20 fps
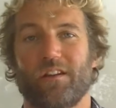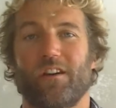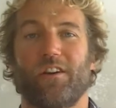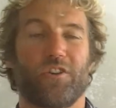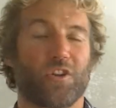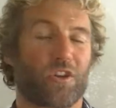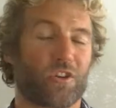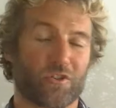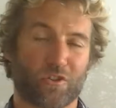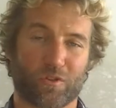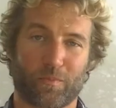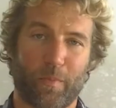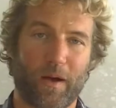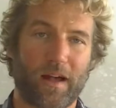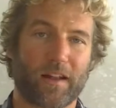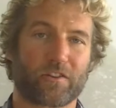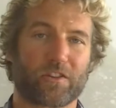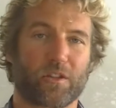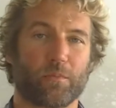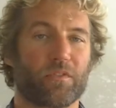And you can just
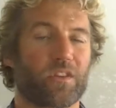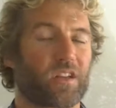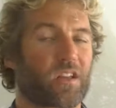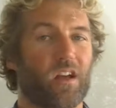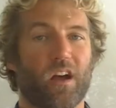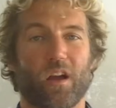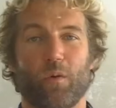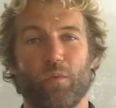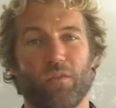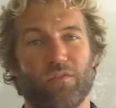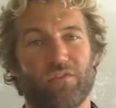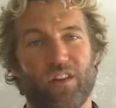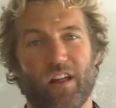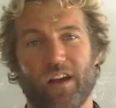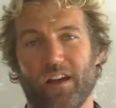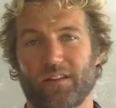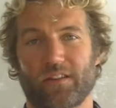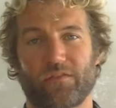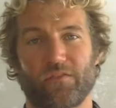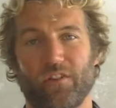patch them and the kite will
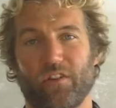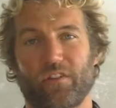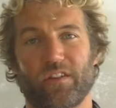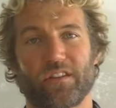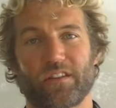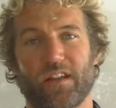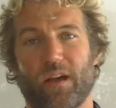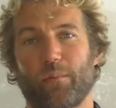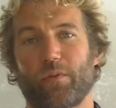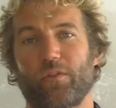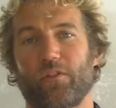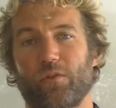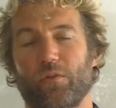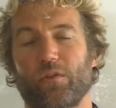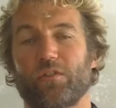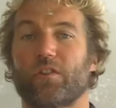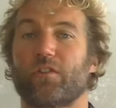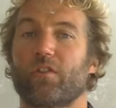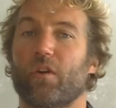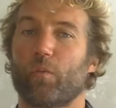fly as if nothing's happened to
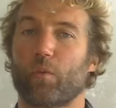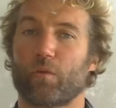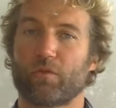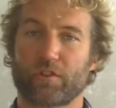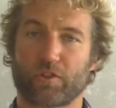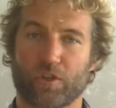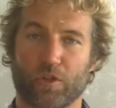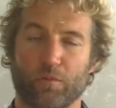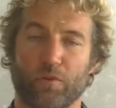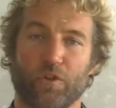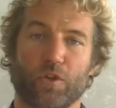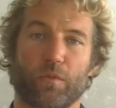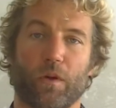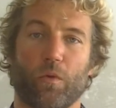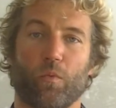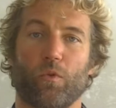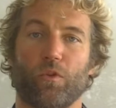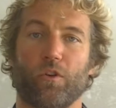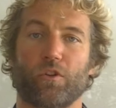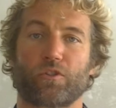it. So don't worry too much
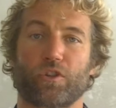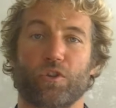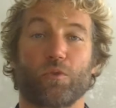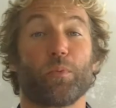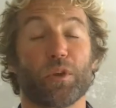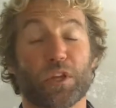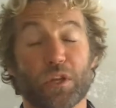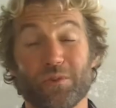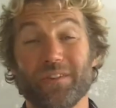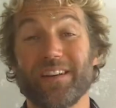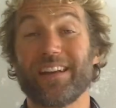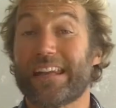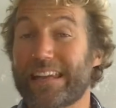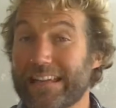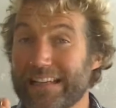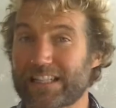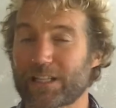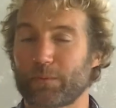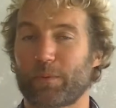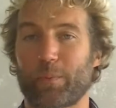about one or two, but you
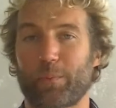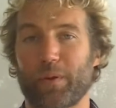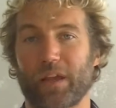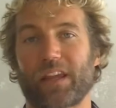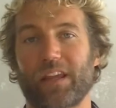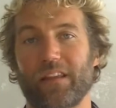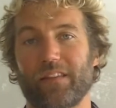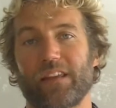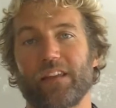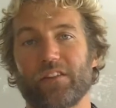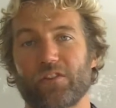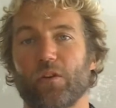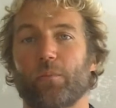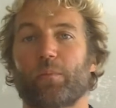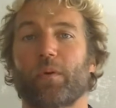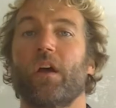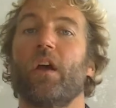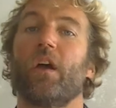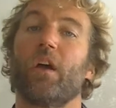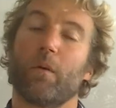need to be picking these
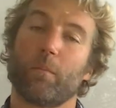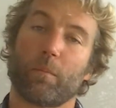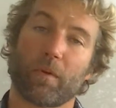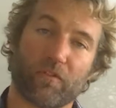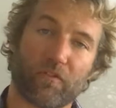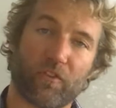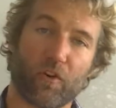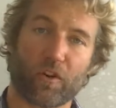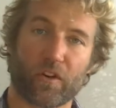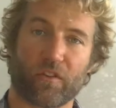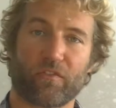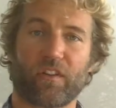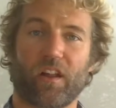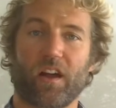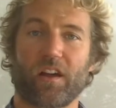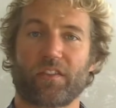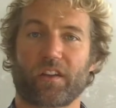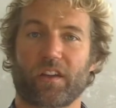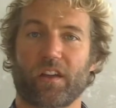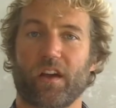up before you
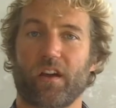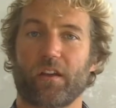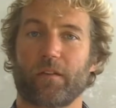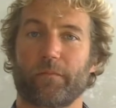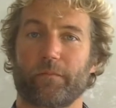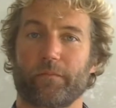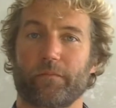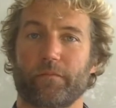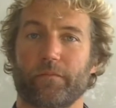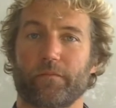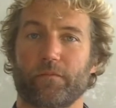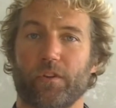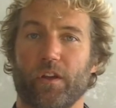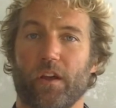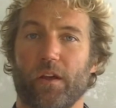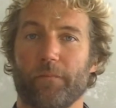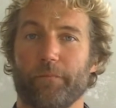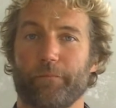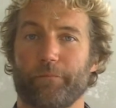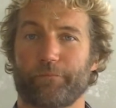fly the kite,
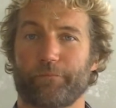okay?